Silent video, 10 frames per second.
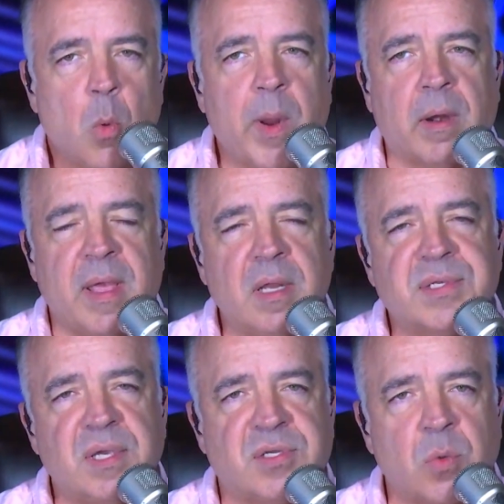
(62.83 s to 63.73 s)
We're in a
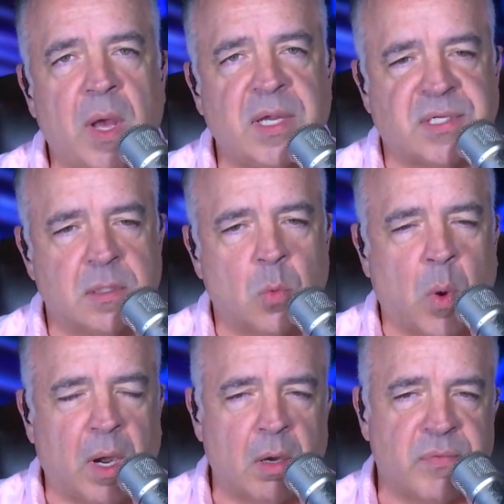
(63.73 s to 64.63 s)
situation
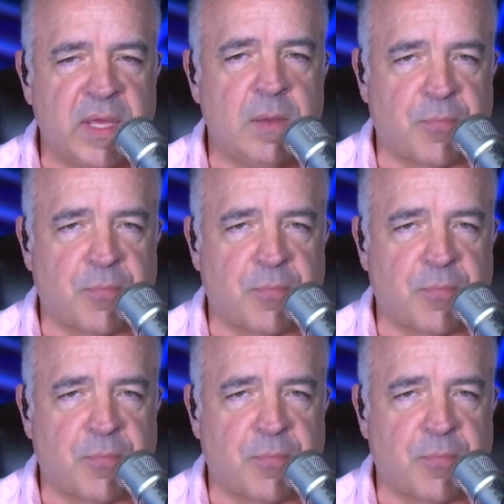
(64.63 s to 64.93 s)
where the